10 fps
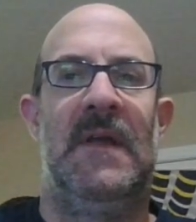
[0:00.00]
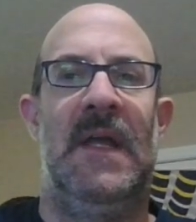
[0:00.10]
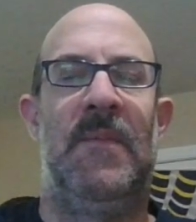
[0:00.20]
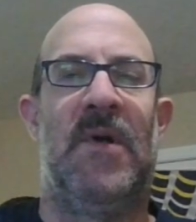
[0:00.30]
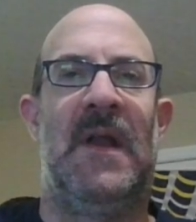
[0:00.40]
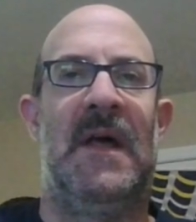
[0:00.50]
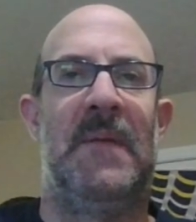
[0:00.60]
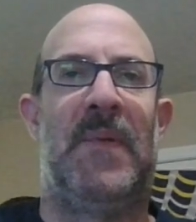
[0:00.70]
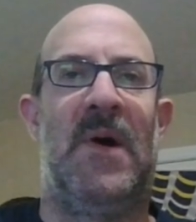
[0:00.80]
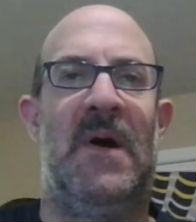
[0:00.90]
He brought out
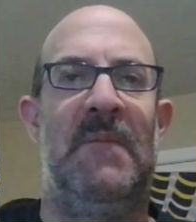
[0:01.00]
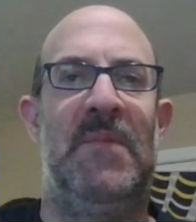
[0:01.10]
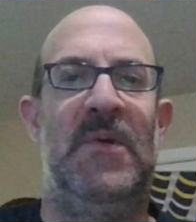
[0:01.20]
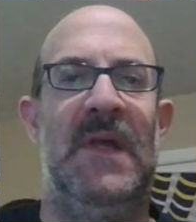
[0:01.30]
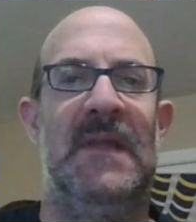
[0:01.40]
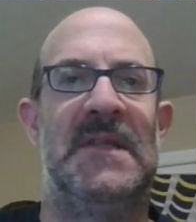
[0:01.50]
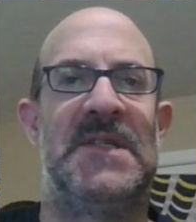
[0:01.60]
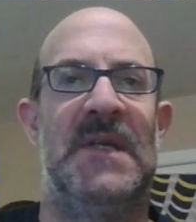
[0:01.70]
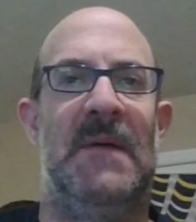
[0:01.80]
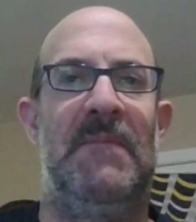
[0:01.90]
a pawn booting
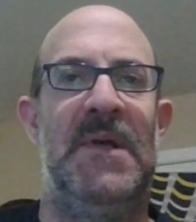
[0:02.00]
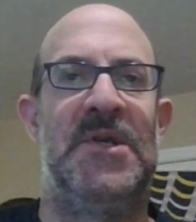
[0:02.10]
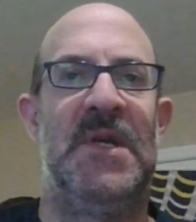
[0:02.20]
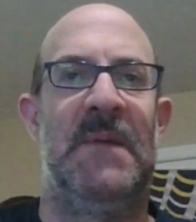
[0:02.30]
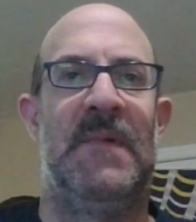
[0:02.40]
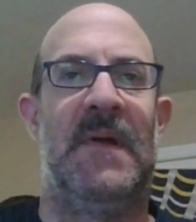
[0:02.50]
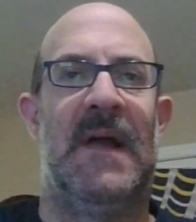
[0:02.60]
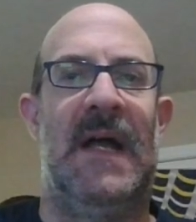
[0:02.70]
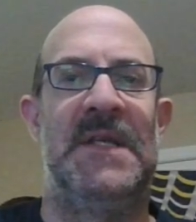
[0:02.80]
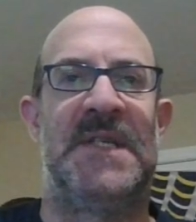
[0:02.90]
this bishop.
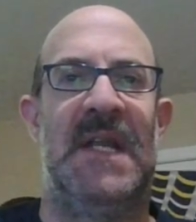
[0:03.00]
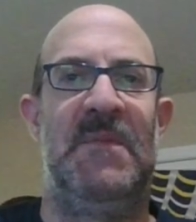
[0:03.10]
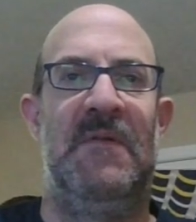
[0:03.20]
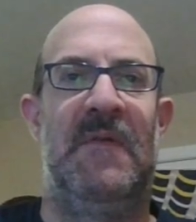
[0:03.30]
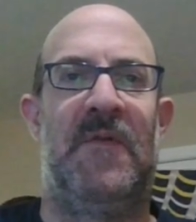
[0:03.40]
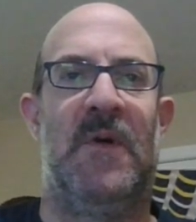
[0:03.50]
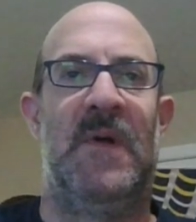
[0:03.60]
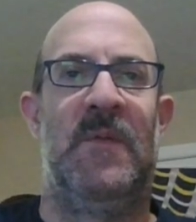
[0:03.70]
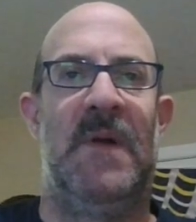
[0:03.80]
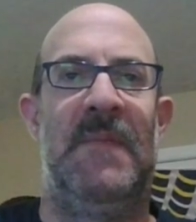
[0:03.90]
I decided to move it
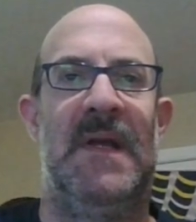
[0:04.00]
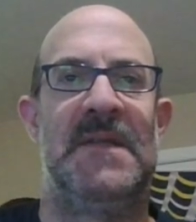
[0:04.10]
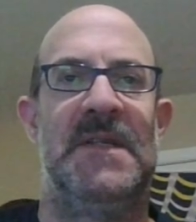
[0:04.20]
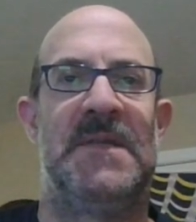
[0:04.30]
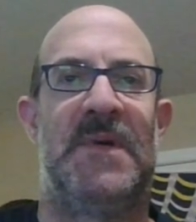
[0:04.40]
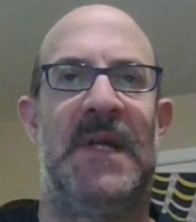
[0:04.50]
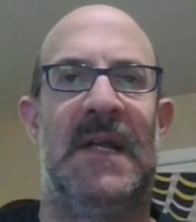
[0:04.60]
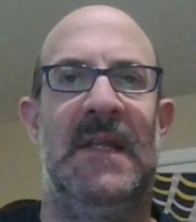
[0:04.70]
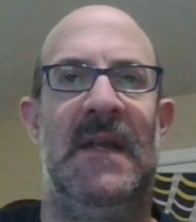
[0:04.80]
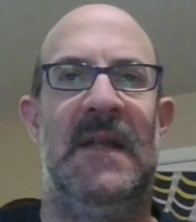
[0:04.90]
forward 1 because it's
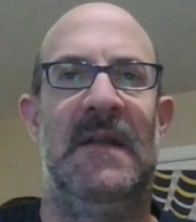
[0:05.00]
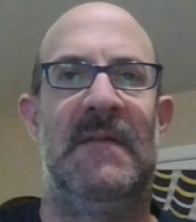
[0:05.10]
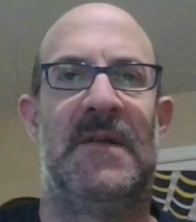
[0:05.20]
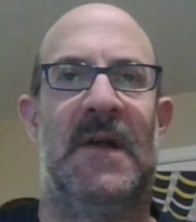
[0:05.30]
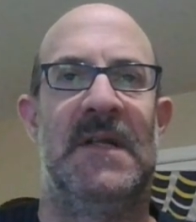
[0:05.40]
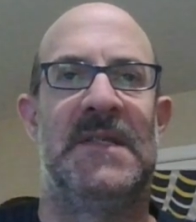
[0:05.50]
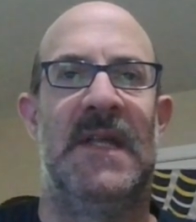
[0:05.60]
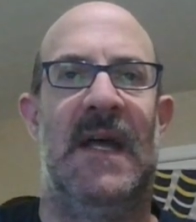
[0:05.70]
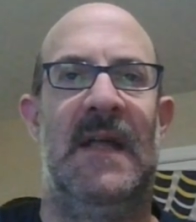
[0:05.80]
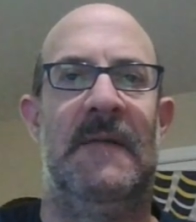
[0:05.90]
protected and it targets
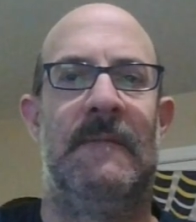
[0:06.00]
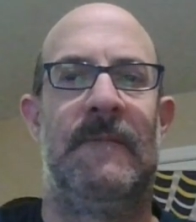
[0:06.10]
that.